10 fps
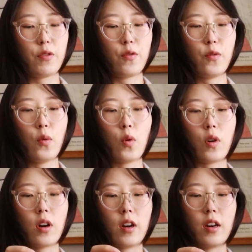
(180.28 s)

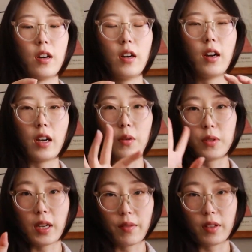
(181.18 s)
before I
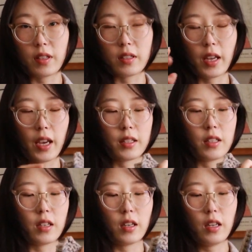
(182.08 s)
was having these
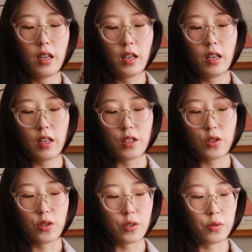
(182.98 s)
hand
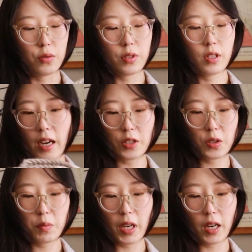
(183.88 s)
issues. I
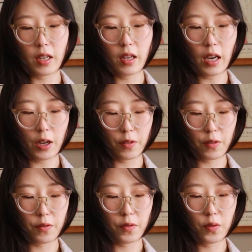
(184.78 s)
just made out
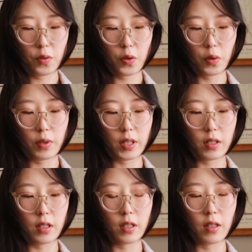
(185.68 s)
of no
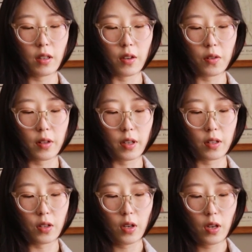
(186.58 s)
reason other
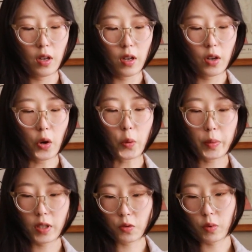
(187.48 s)
than
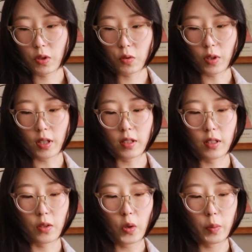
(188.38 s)
coping with
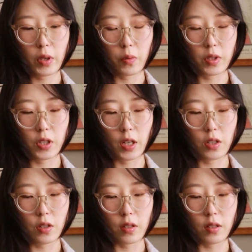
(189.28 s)
stress and coping with
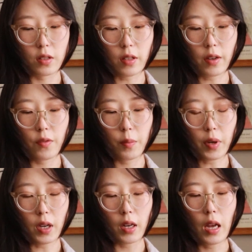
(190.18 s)
changes and stuff.
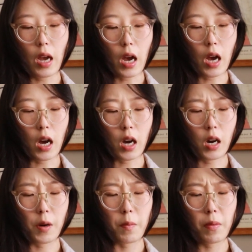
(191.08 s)
But
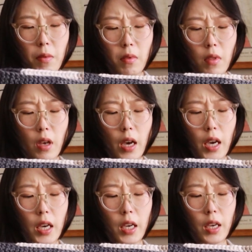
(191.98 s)

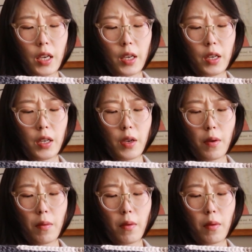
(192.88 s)
I